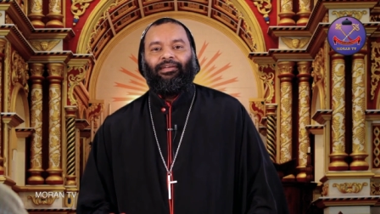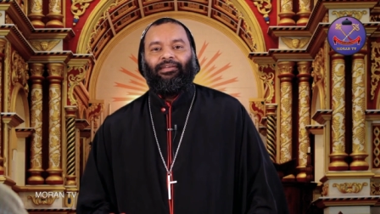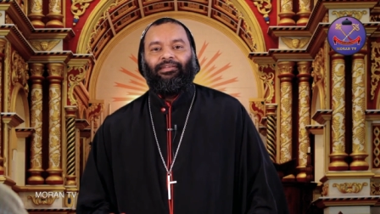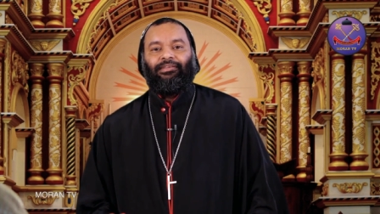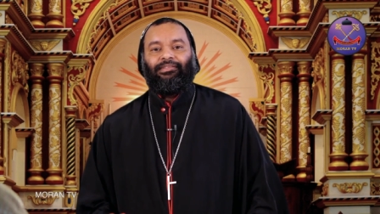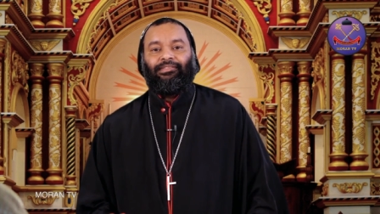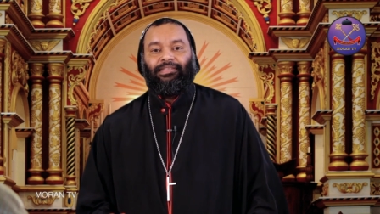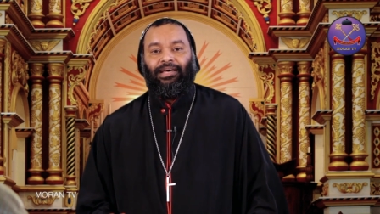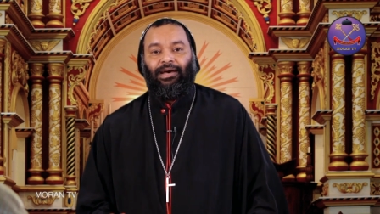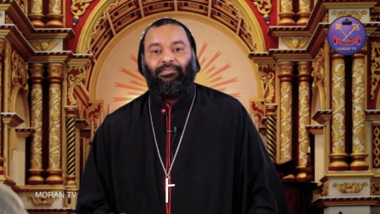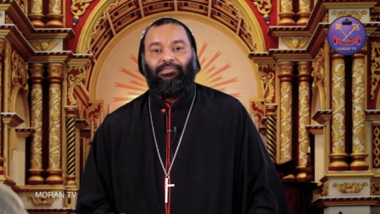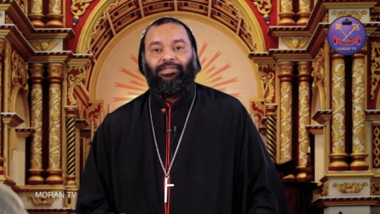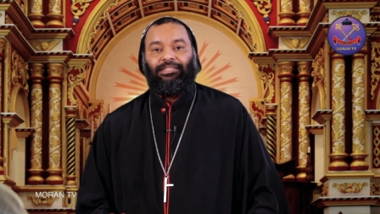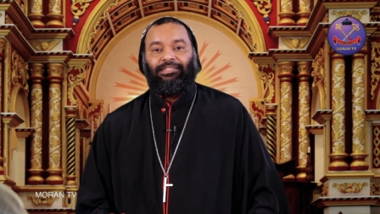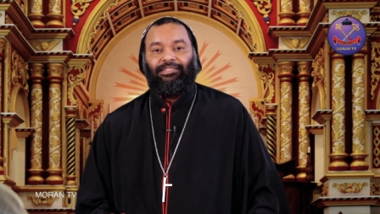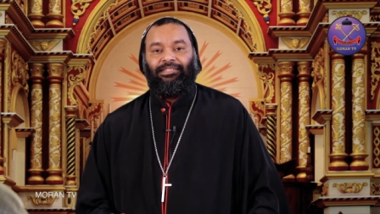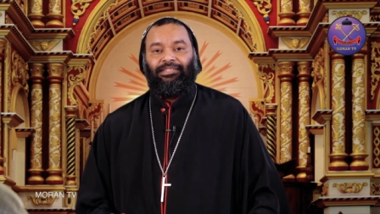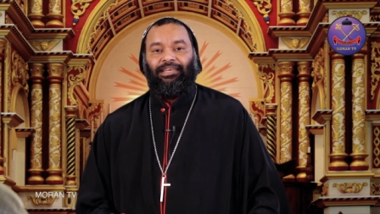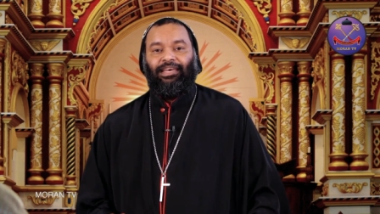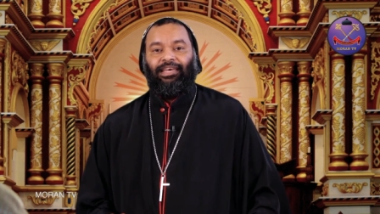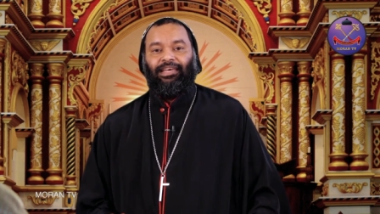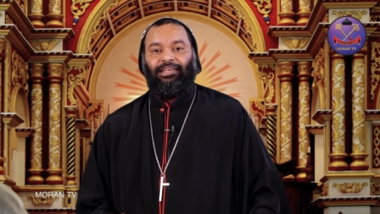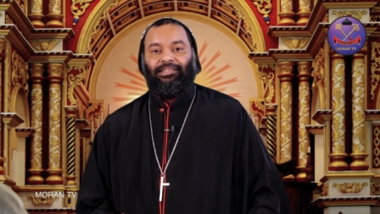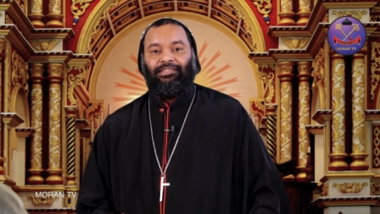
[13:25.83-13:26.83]
The psalmist
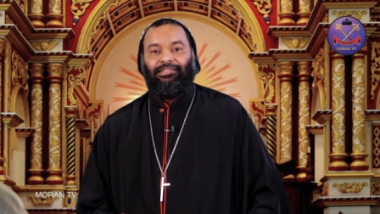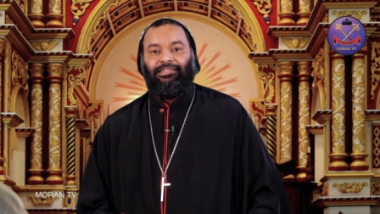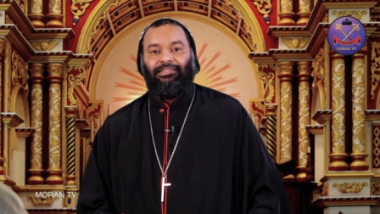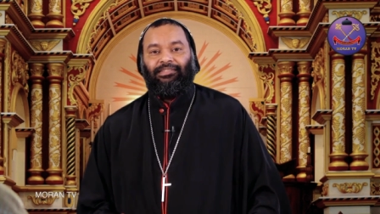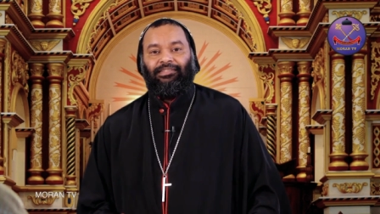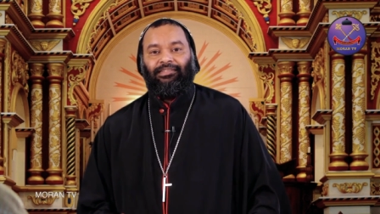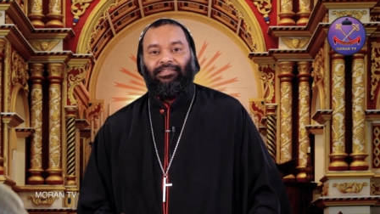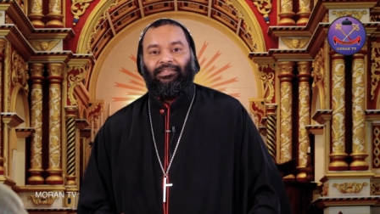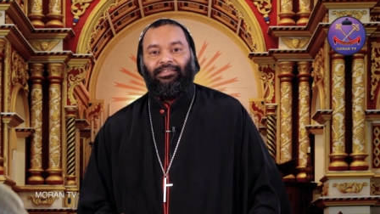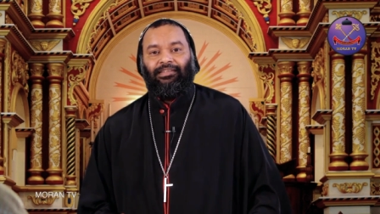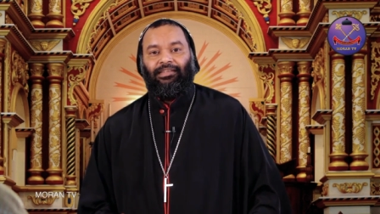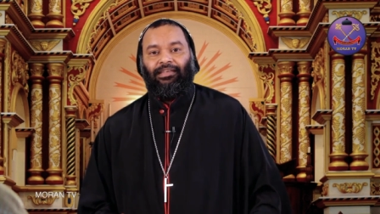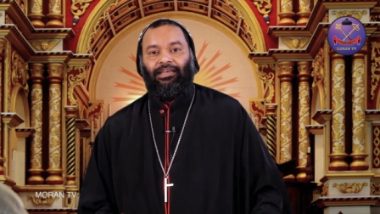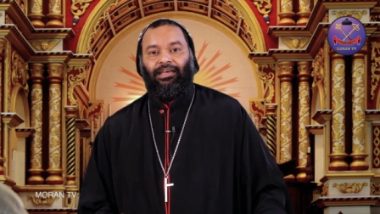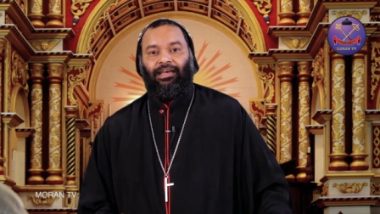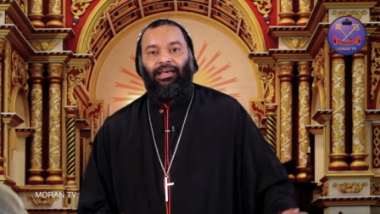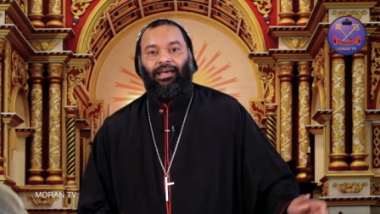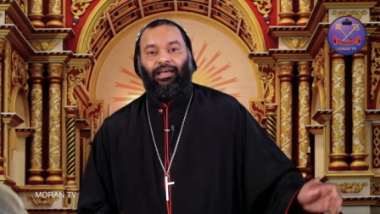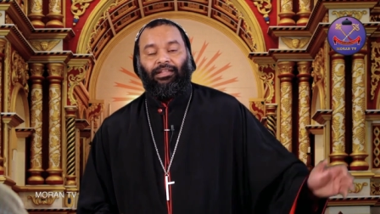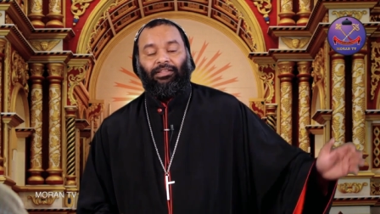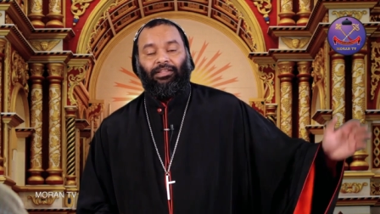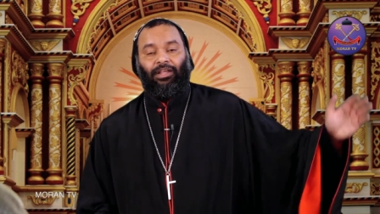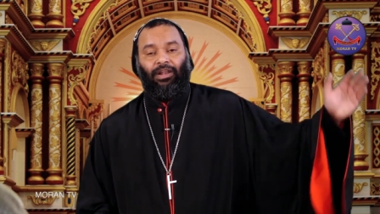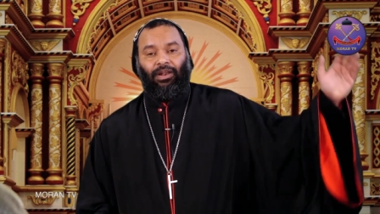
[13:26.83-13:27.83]
says,
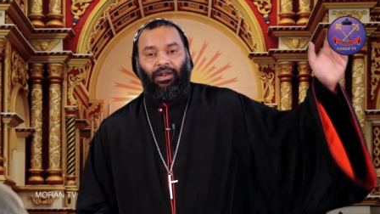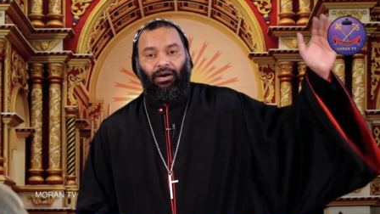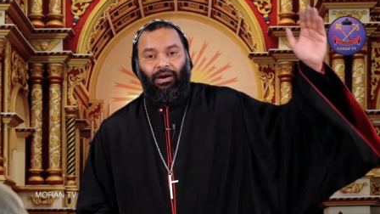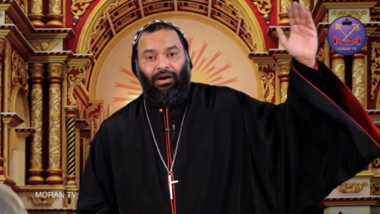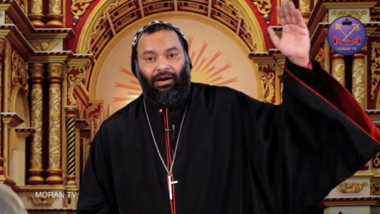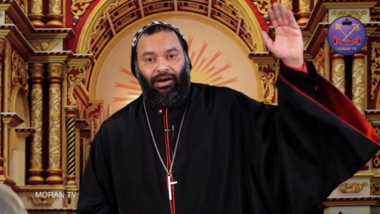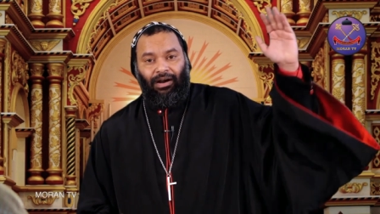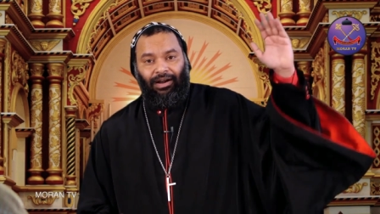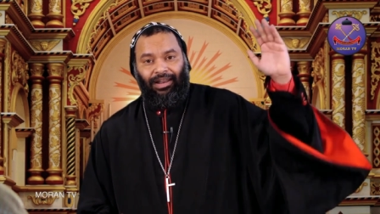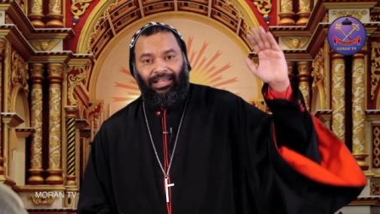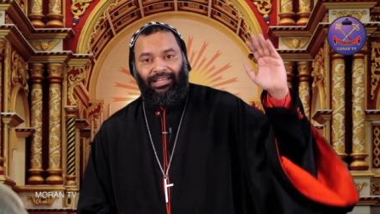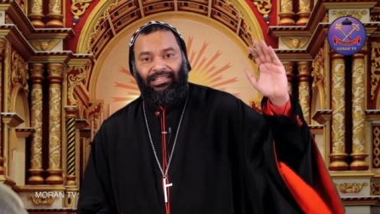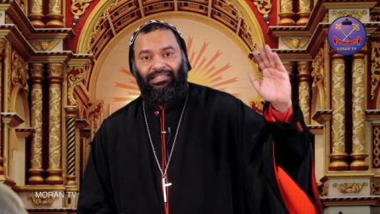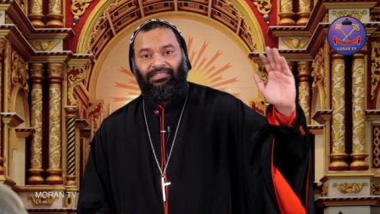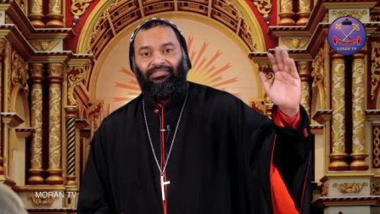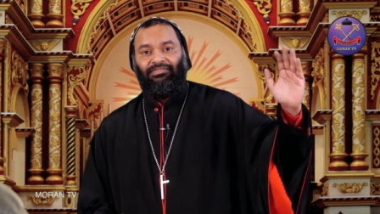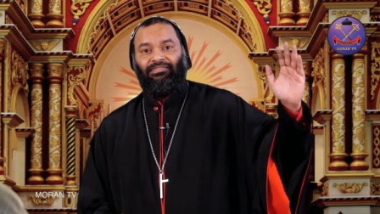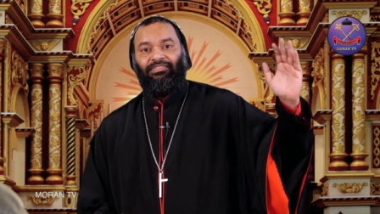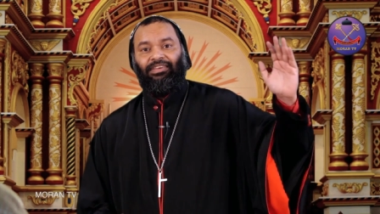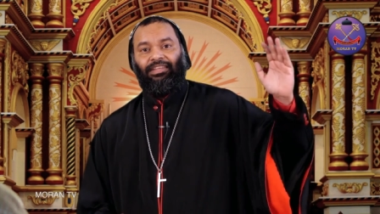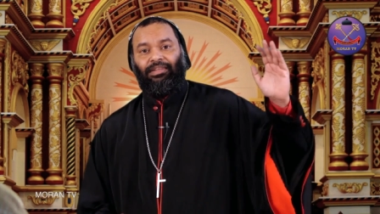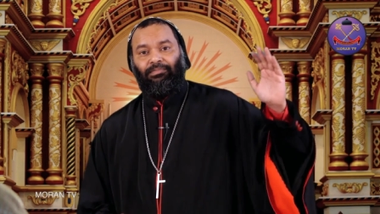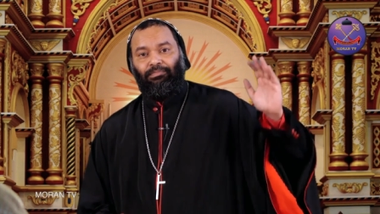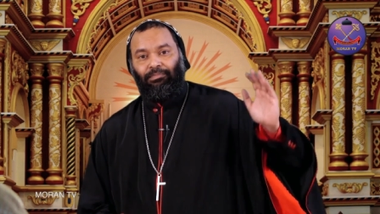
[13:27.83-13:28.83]
the Lord is
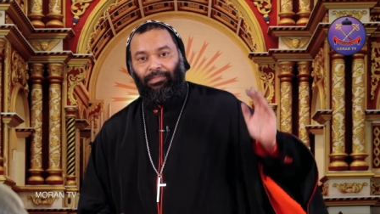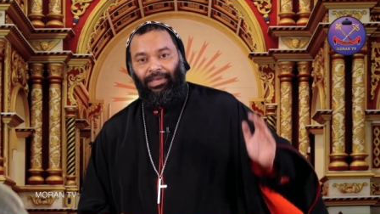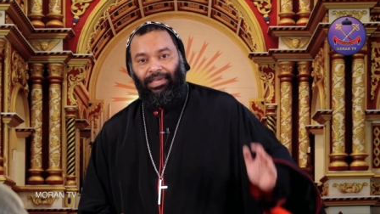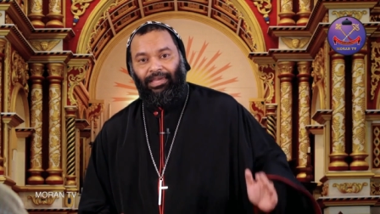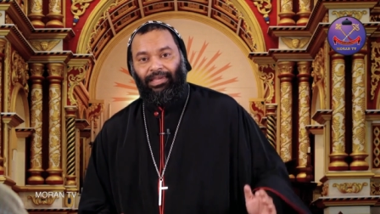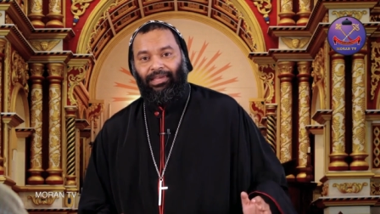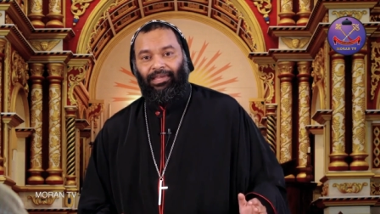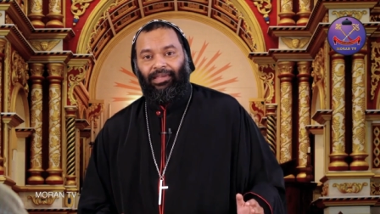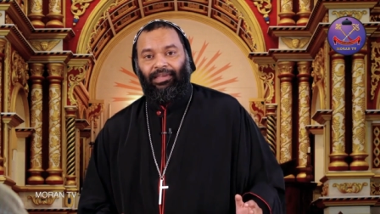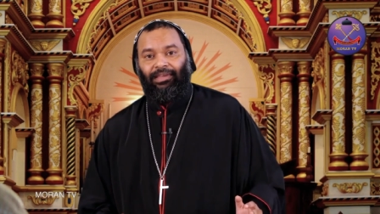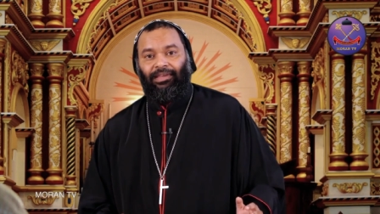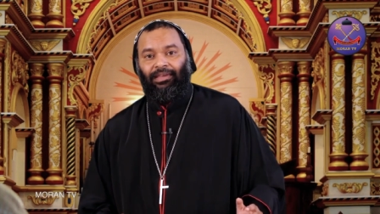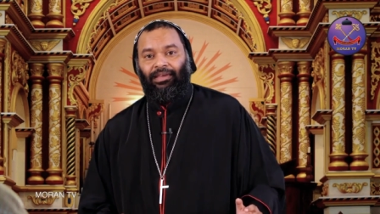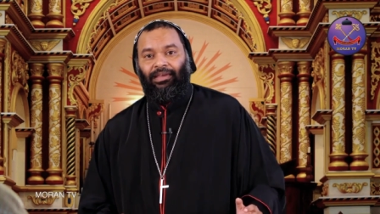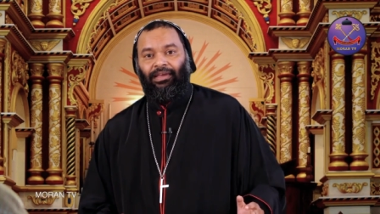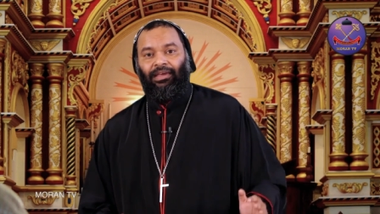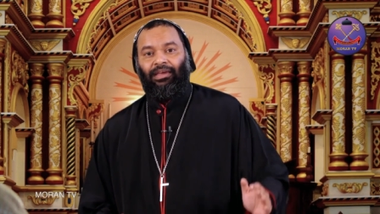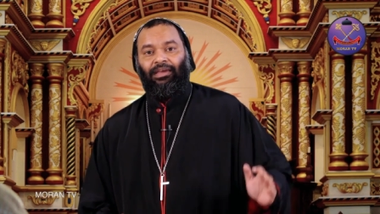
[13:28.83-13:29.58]
with me.